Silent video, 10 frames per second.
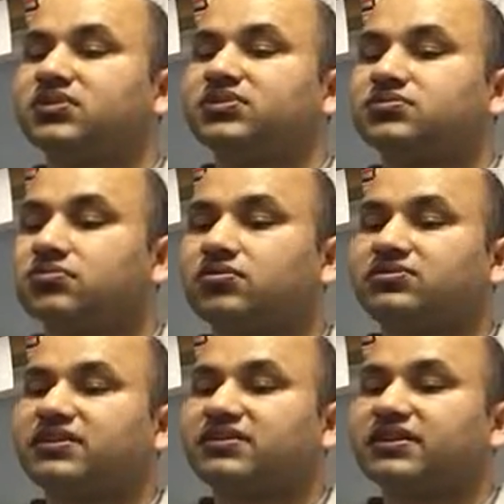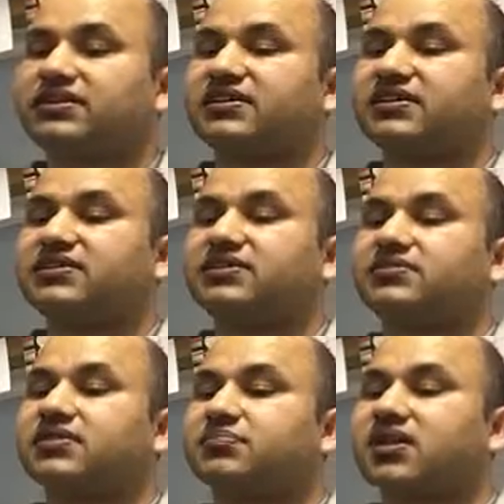histological technique,
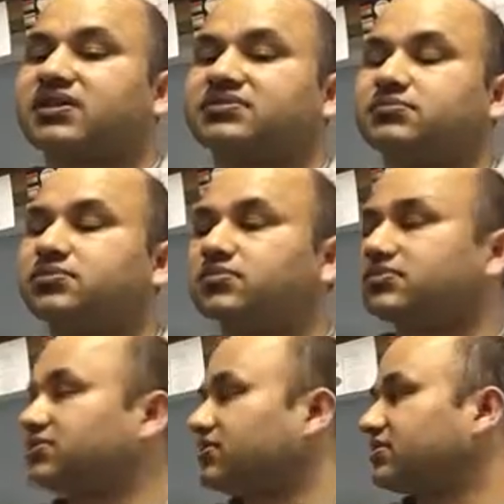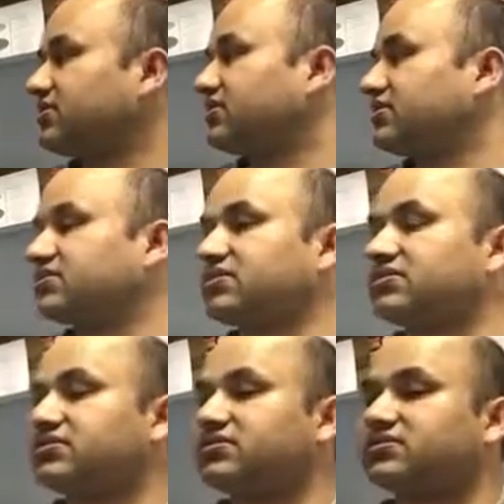it applies immunological techniques, or
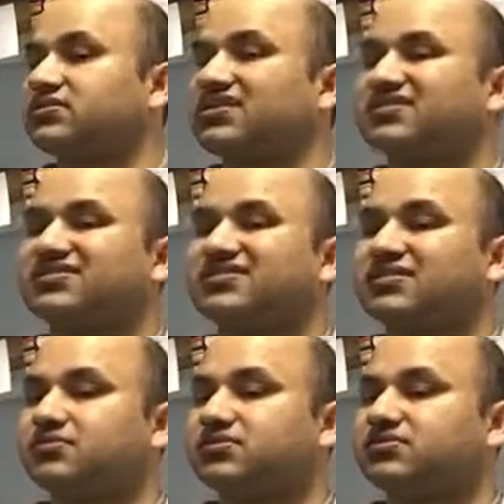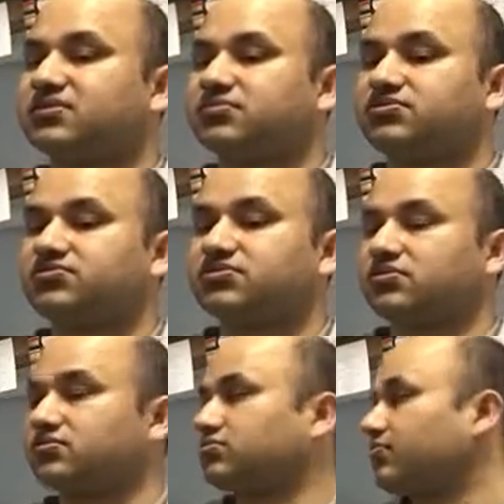it studies the chemistry
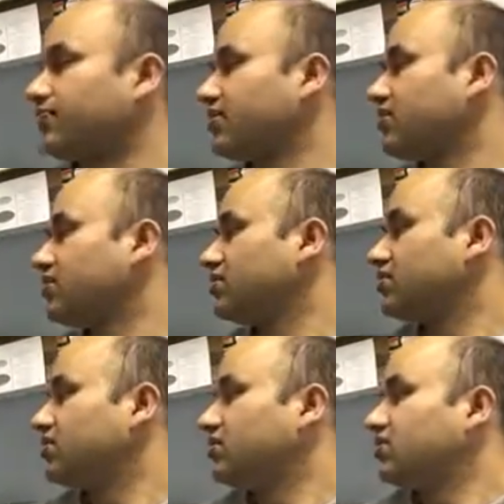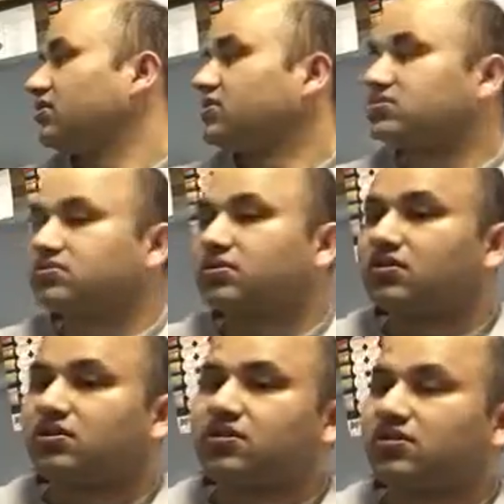also.
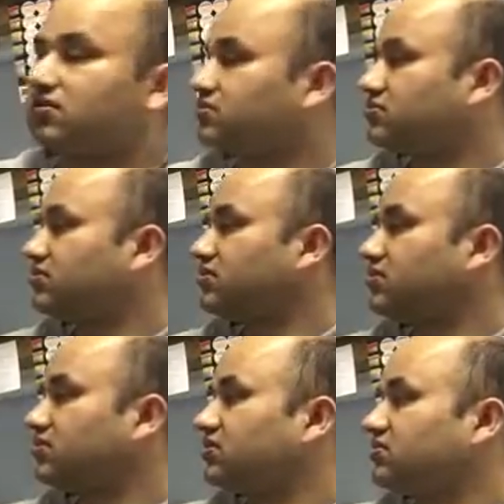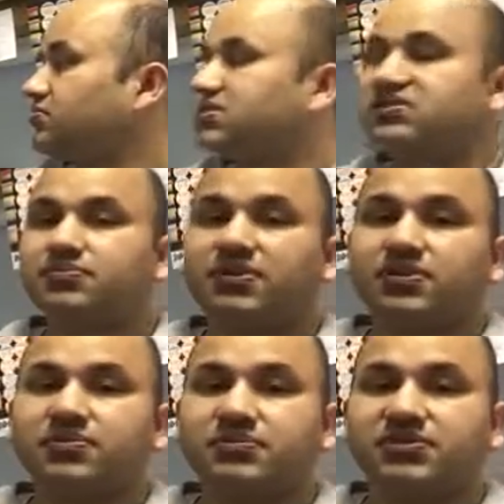So the principle
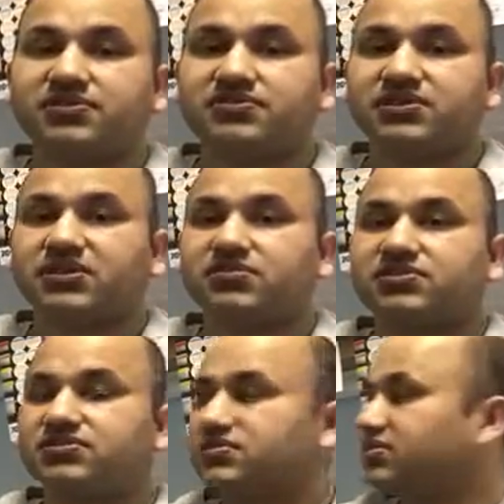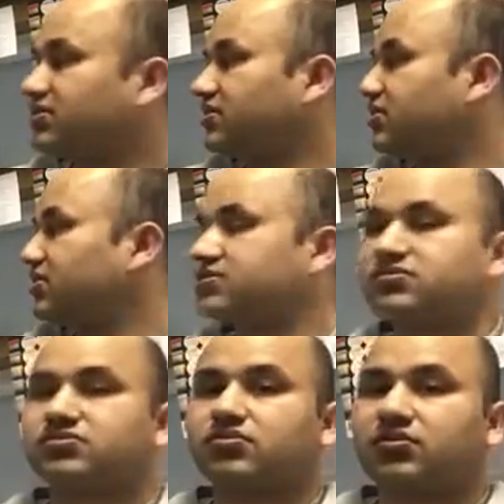of immunohistochemistry is
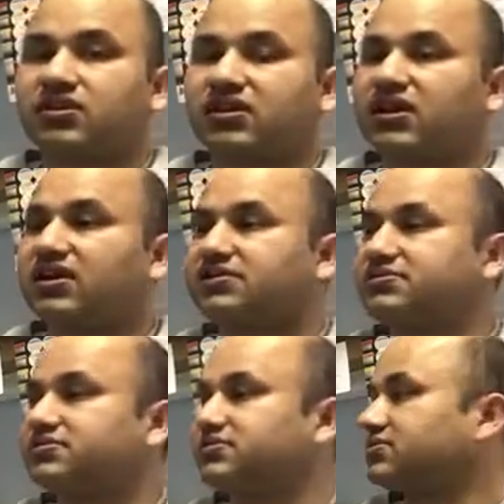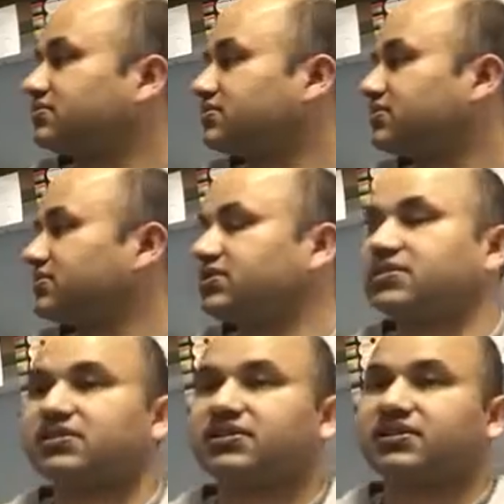to localize
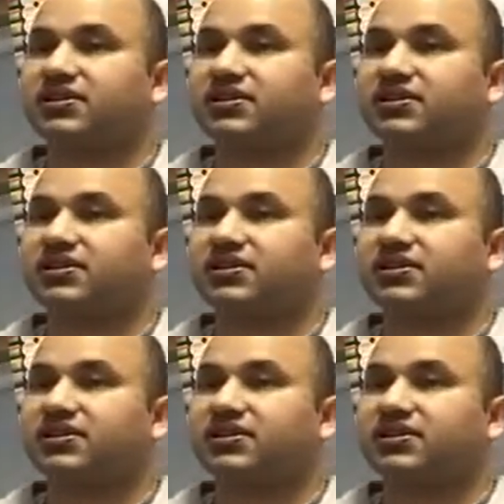a